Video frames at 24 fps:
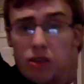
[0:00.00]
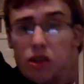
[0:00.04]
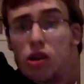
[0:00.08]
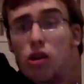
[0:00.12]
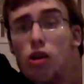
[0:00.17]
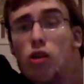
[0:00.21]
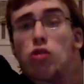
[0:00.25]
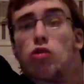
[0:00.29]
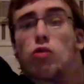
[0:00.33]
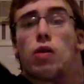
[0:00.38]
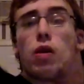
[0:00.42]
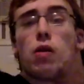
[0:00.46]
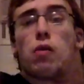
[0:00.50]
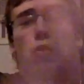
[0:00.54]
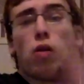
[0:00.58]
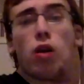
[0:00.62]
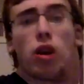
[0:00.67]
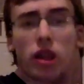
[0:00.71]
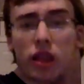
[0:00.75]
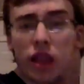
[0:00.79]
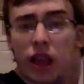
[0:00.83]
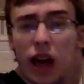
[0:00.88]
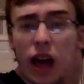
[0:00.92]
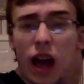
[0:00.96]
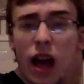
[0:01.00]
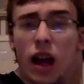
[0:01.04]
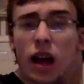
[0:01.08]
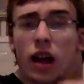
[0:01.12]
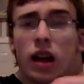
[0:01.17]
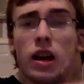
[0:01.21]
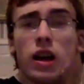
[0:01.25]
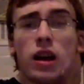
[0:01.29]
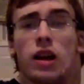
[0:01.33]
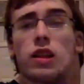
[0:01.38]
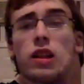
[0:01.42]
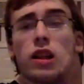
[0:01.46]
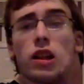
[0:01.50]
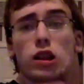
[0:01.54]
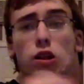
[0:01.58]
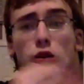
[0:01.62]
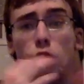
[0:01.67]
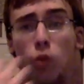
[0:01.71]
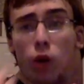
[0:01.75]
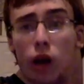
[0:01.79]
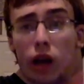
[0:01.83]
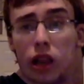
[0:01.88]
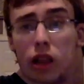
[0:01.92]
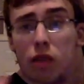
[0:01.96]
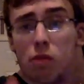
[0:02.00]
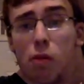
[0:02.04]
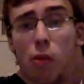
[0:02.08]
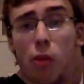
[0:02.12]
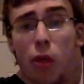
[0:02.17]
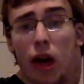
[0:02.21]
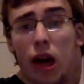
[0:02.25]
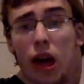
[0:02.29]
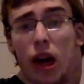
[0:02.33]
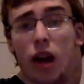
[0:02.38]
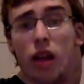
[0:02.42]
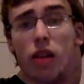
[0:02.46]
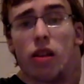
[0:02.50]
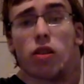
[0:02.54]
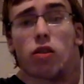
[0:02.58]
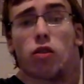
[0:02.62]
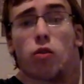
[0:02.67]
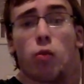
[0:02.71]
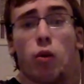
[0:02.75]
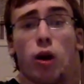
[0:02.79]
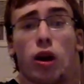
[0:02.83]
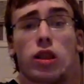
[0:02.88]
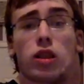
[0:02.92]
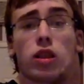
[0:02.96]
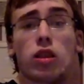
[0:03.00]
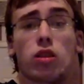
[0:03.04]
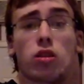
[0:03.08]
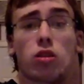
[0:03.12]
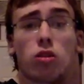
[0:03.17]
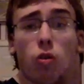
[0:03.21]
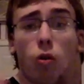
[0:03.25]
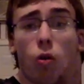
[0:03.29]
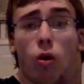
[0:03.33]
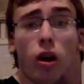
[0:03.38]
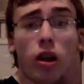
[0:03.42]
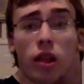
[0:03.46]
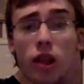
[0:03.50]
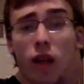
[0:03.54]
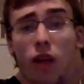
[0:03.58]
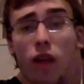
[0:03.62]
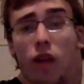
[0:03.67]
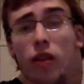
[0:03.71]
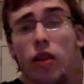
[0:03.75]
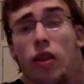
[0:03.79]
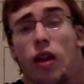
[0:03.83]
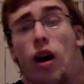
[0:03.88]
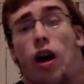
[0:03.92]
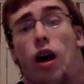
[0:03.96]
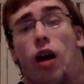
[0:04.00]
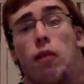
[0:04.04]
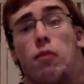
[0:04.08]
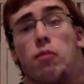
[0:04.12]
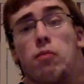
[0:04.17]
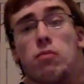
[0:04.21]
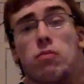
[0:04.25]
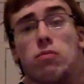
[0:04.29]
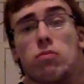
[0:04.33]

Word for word: Ichigo doing one attack that's a waste of a page. That's a waste of storytelling time.